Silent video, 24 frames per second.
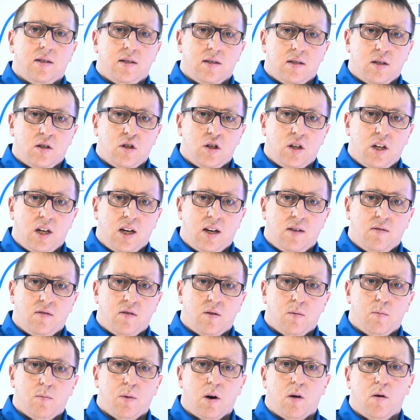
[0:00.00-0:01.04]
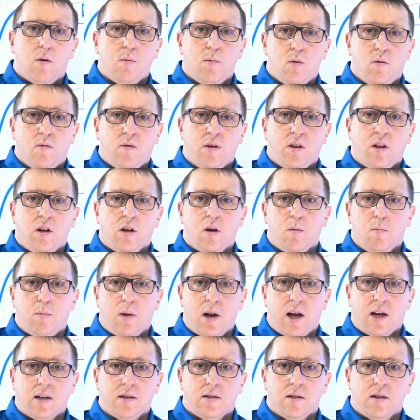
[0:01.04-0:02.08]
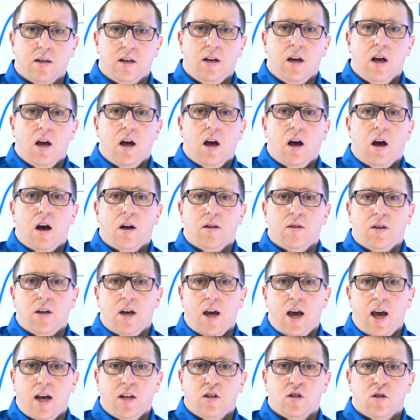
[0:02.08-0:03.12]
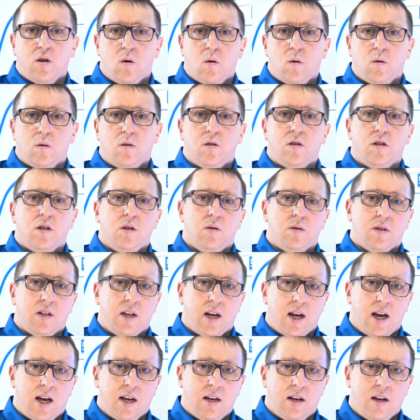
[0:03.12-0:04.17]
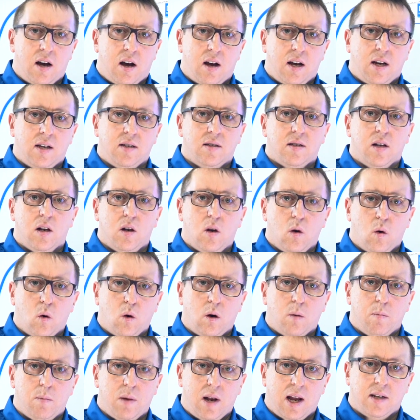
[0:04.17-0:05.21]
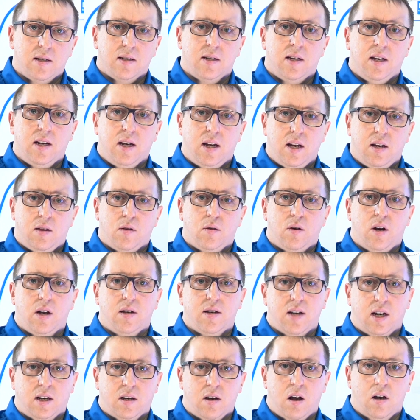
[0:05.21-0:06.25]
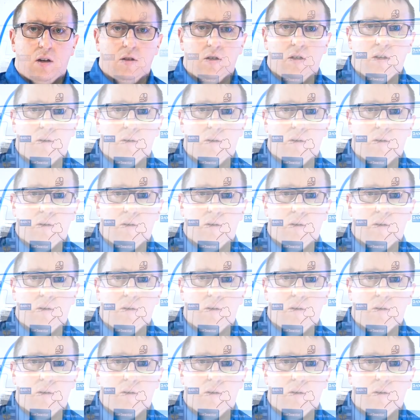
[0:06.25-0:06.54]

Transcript: is achieved by removing the complexity on the edge nodes using ADI's low complexity Ethernet technology.